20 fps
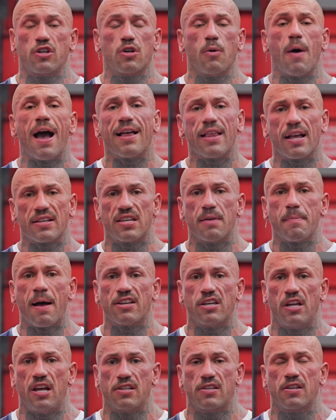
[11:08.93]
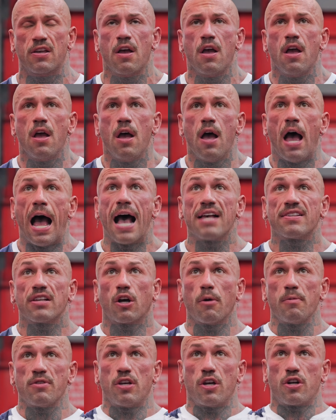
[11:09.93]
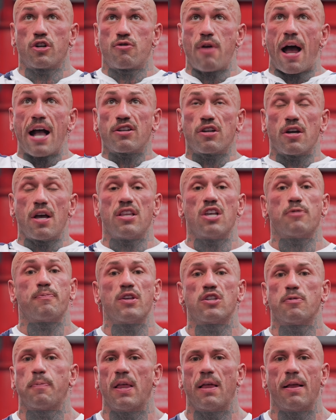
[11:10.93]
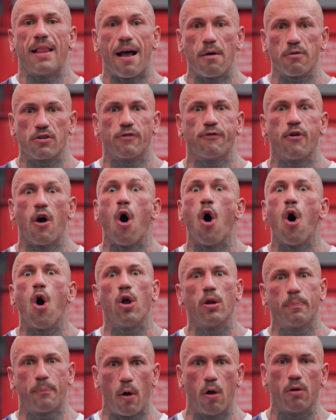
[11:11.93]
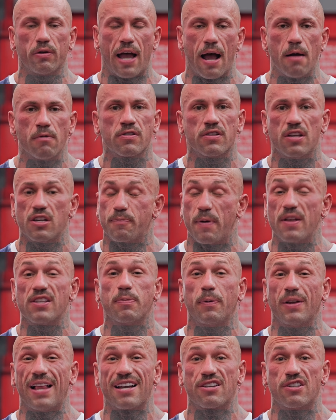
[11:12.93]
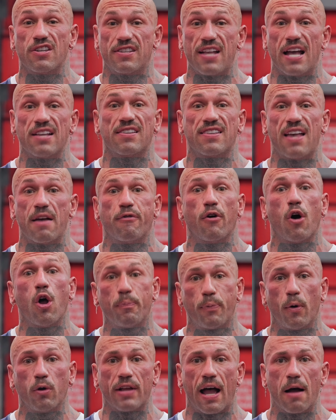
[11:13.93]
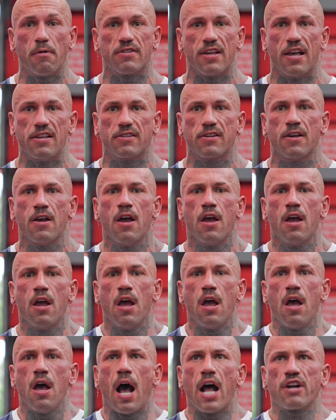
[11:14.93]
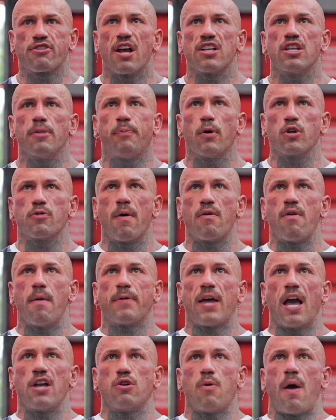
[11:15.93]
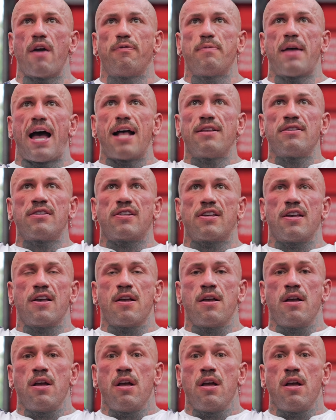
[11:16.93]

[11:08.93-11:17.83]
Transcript: So what I like to imagine is, as I come to a stretch, and this principle allows for all pull downs, this principle actually stays the same for all pull downs, is I try to push my rib cage away from the hands